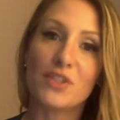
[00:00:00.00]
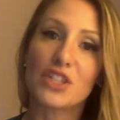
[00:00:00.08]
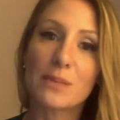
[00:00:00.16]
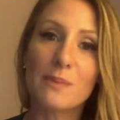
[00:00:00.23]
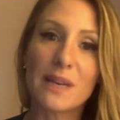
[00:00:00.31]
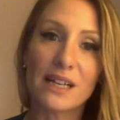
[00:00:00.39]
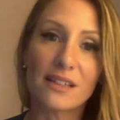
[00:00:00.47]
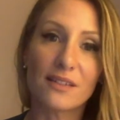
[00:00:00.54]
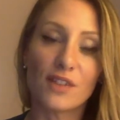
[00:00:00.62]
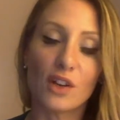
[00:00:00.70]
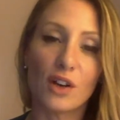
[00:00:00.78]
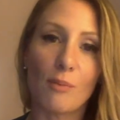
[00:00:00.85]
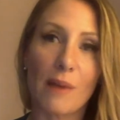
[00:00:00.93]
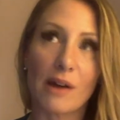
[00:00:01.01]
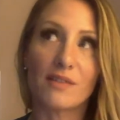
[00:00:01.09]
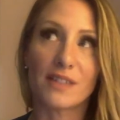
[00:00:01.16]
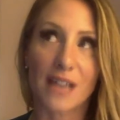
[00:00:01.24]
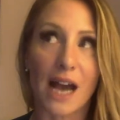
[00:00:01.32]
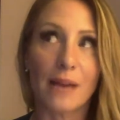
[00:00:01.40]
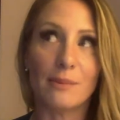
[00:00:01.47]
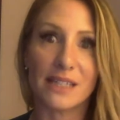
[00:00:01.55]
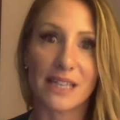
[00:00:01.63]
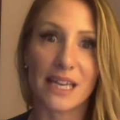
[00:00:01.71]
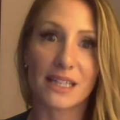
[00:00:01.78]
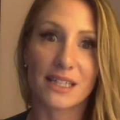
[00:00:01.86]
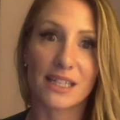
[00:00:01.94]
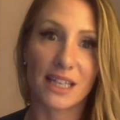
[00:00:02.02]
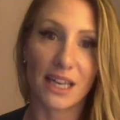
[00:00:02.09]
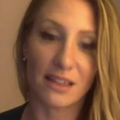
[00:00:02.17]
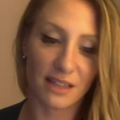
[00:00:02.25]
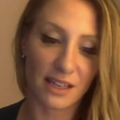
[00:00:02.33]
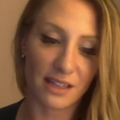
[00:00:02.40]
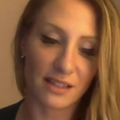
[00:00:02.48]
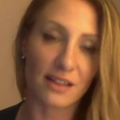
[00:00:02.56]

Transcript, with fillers: just because of the amount of time it takes to get things